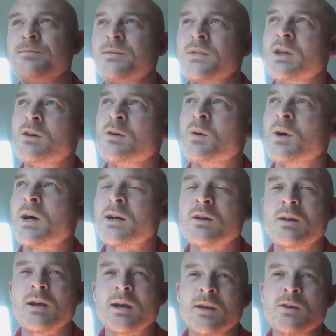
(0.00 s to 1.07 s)
You know what?
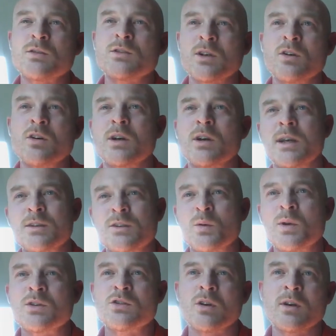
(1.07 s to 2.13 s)
I used to cook. I used to
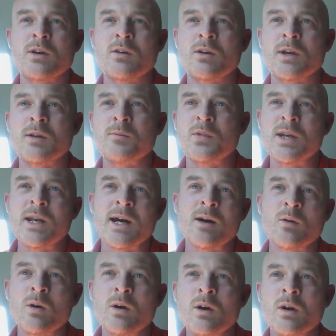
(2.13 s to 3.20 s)
enjoy cooking, but
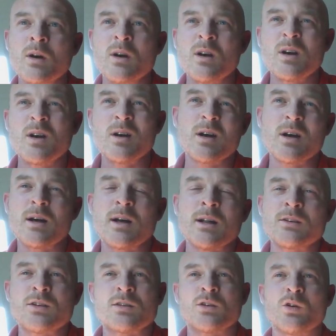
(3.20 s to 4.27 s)
now
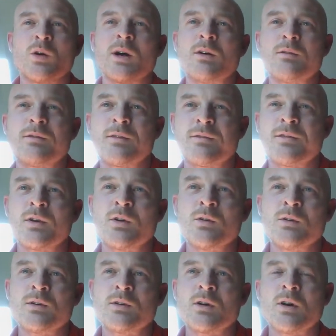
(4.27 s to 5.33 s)
I'll just go out for
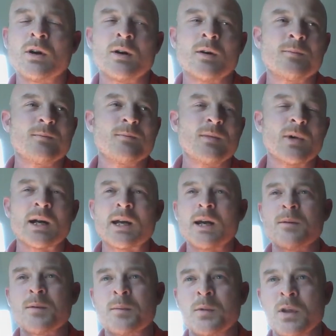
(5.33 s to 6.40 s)
food, or I
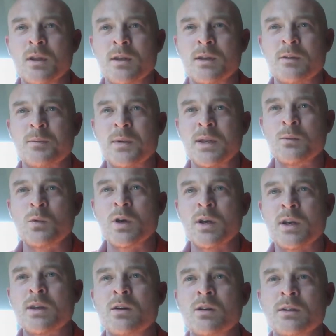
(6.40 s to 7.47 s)
can't be bothered. I've been
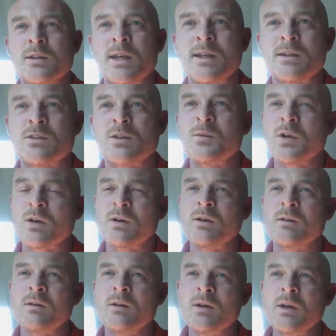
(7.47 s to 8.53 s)
working all day, so I'm not going
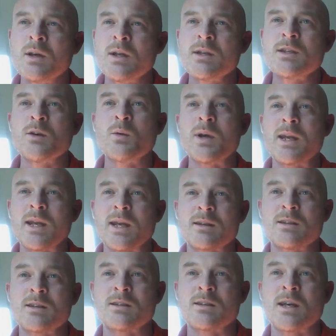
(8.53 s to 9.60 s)
to do any
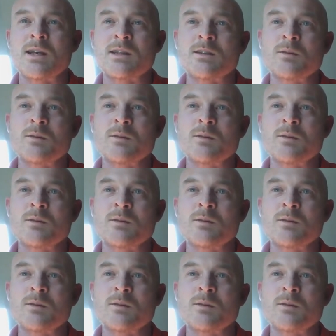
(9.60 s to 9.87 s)
exercise.